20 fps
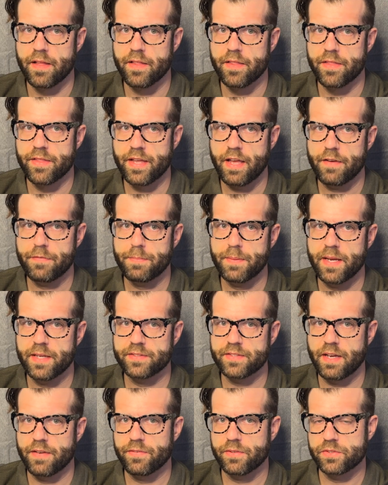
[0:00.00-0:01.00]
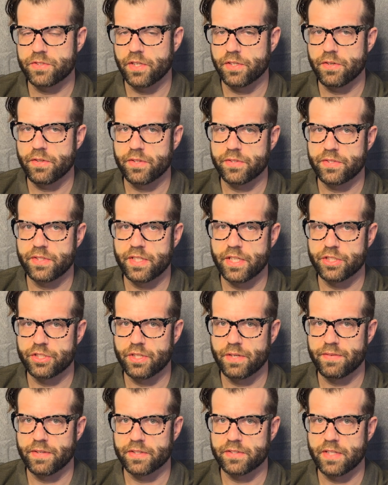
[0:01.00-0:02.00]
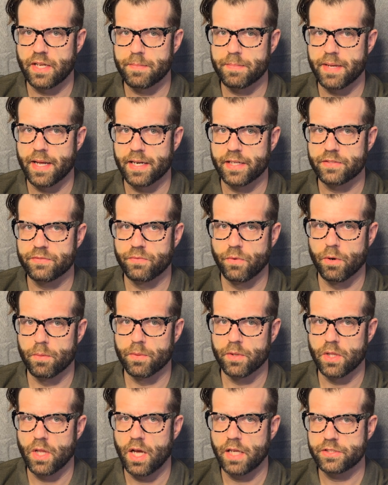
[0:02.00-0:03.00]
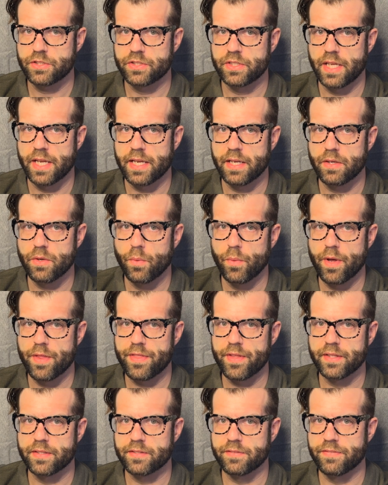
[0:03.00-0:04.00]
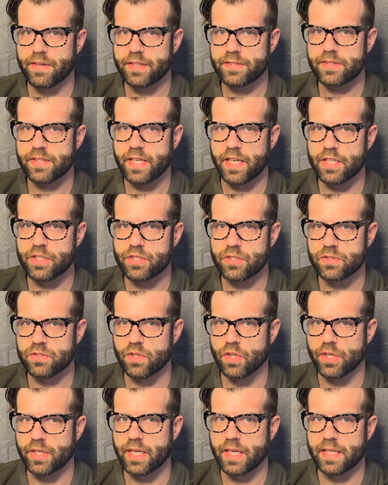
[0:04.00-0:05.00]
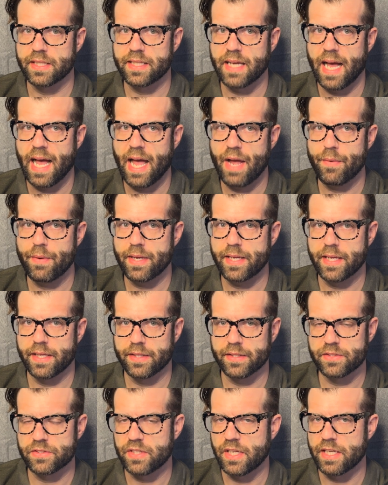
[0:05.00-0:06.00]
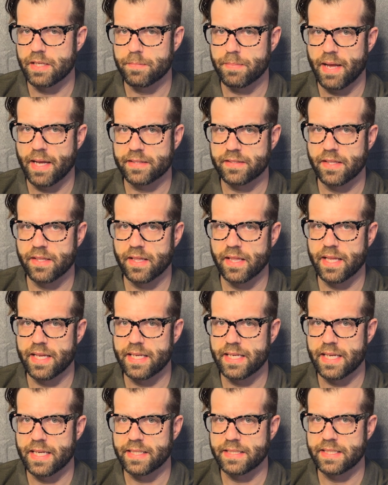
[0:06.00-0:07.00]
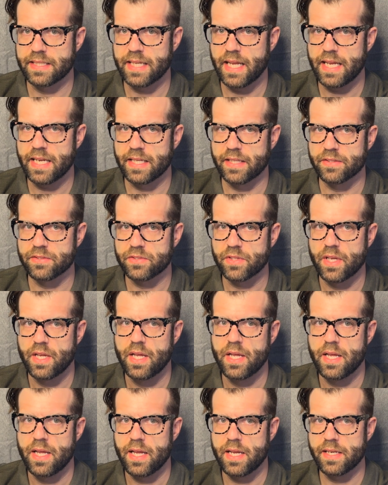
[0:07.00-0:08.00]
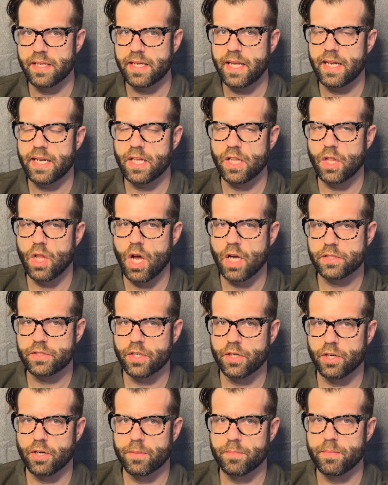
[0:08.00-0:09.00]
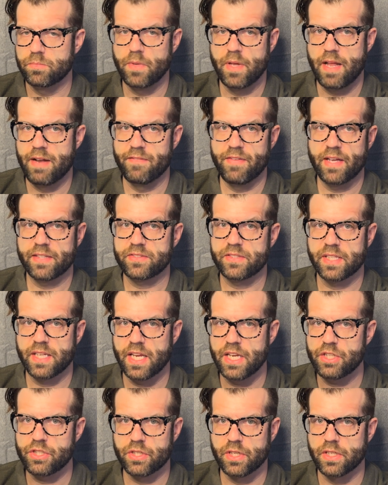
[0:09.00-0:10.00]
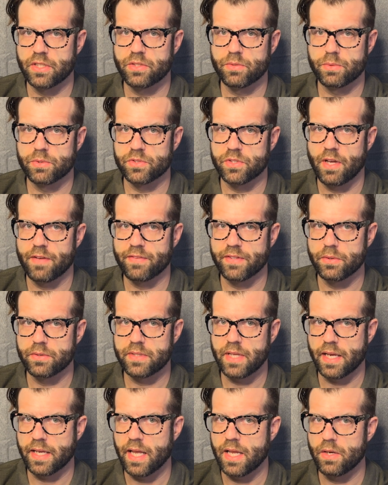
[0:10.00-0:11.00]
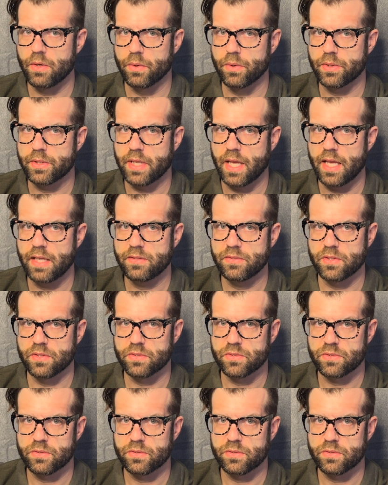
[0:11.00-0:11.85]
The FBI's efforts under this initiative extend beyond its formal launch date, with its investigations looking into highway killings dating back to the late 1980s, indicating a long-term investigation into resolving these decade-old cases.